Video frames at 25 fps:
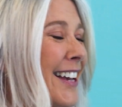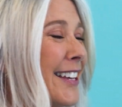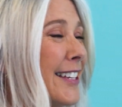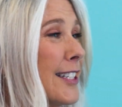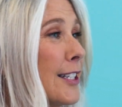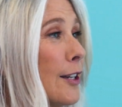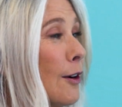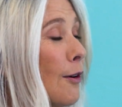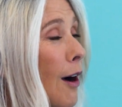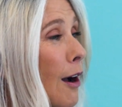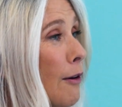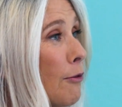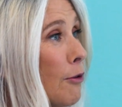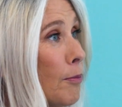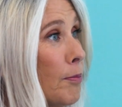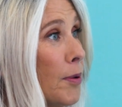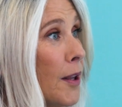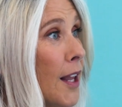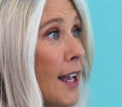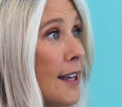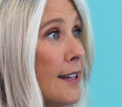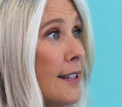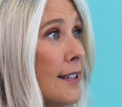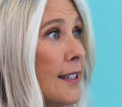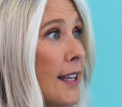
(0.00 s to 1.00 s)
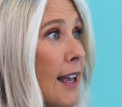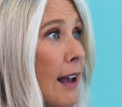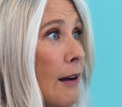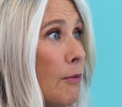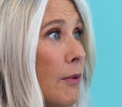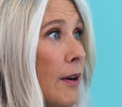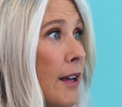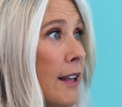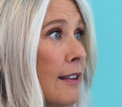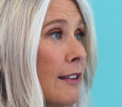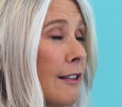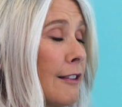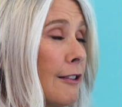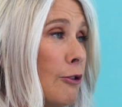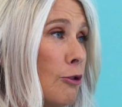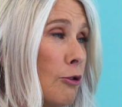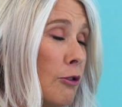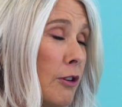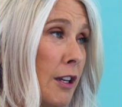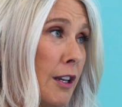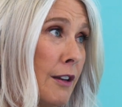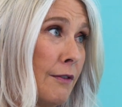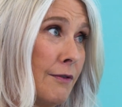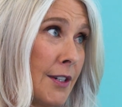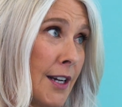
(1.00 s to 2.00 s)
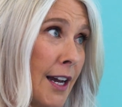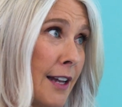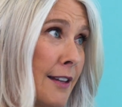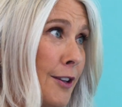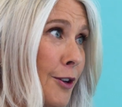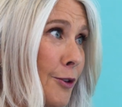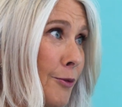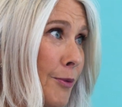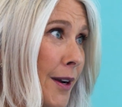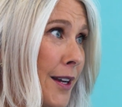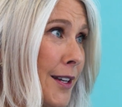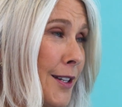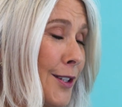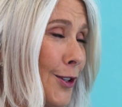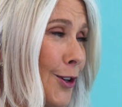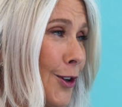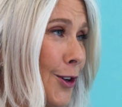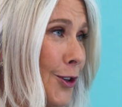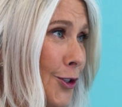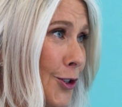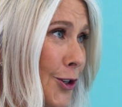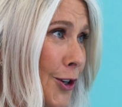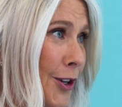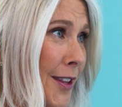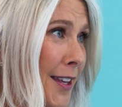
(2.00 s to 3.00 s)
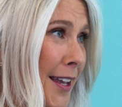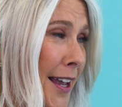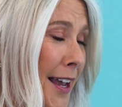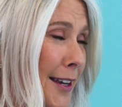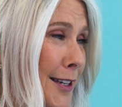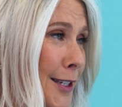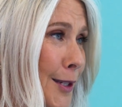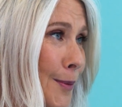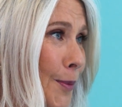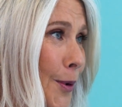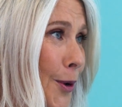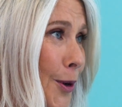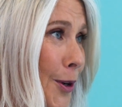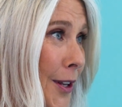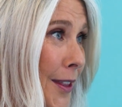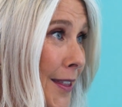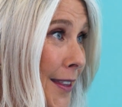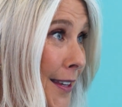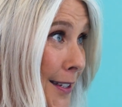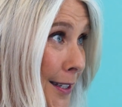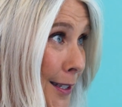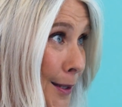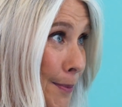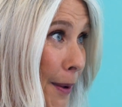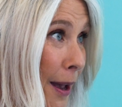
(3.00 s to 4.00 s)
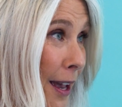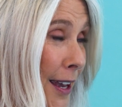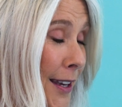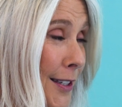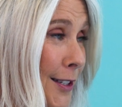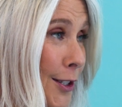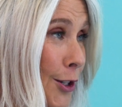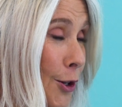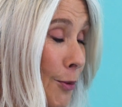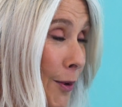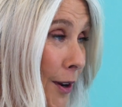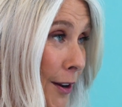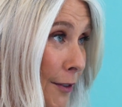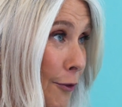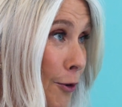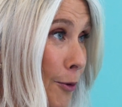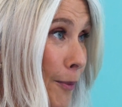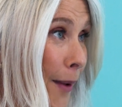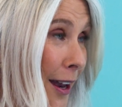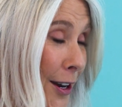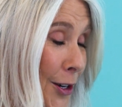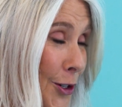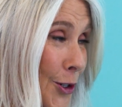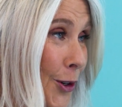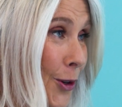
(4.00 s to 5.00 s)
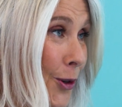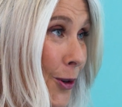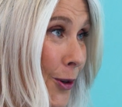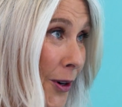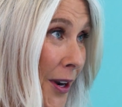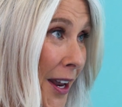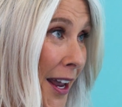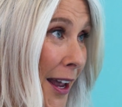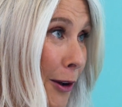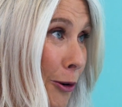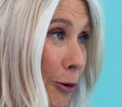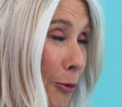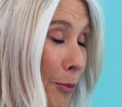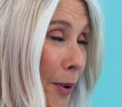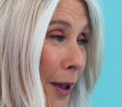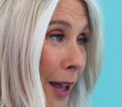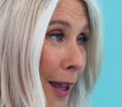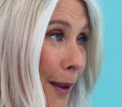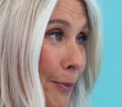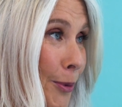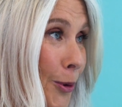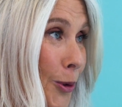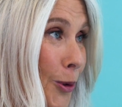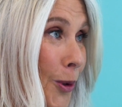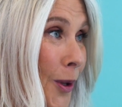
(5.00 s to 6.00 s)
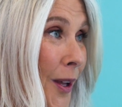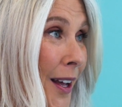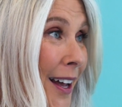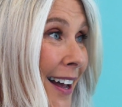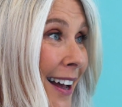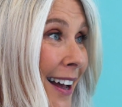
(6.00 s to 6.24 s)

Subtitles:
So I replace that with, look, you've done your research, you're the expert in this space, your information could help people.